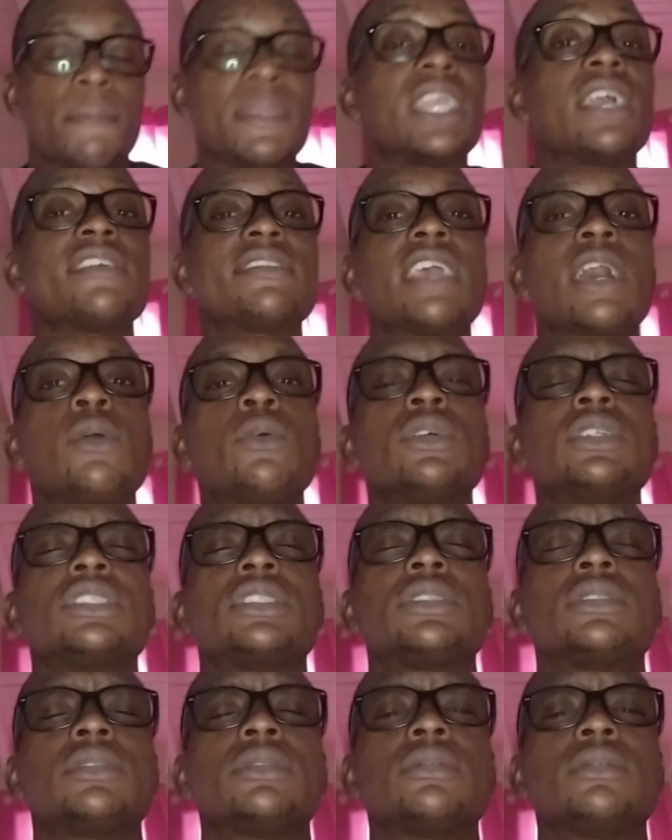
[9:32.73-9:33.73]
because I
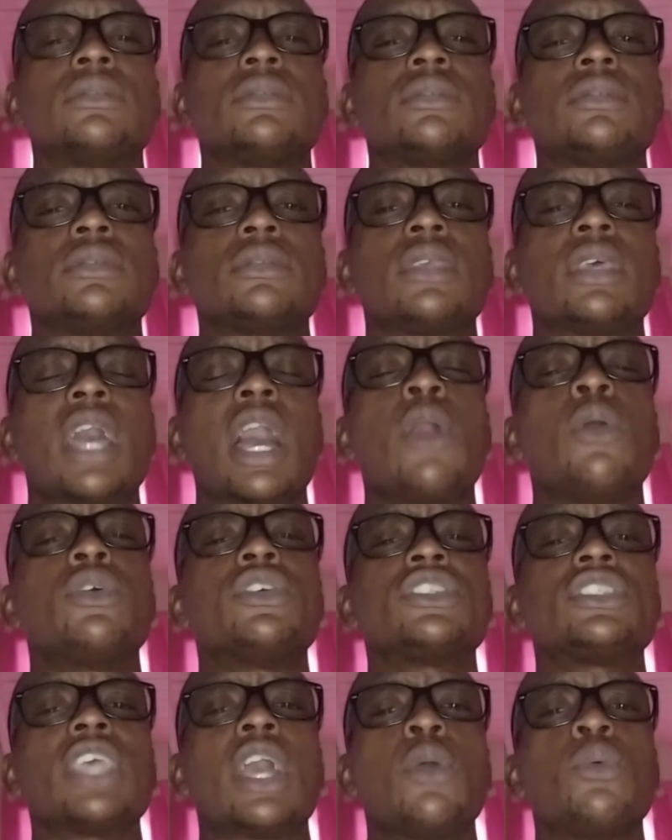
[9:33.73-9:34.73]
was
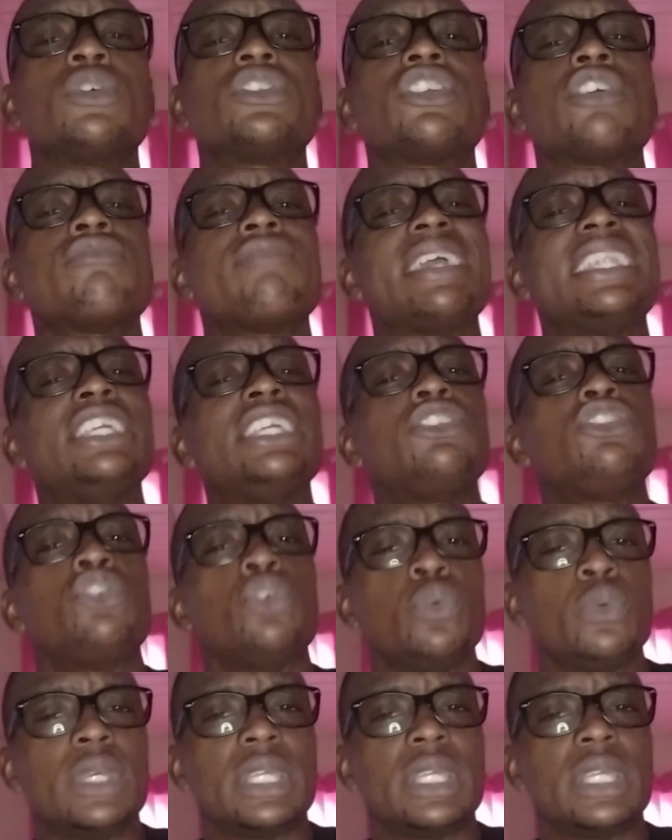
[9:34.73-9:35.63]
already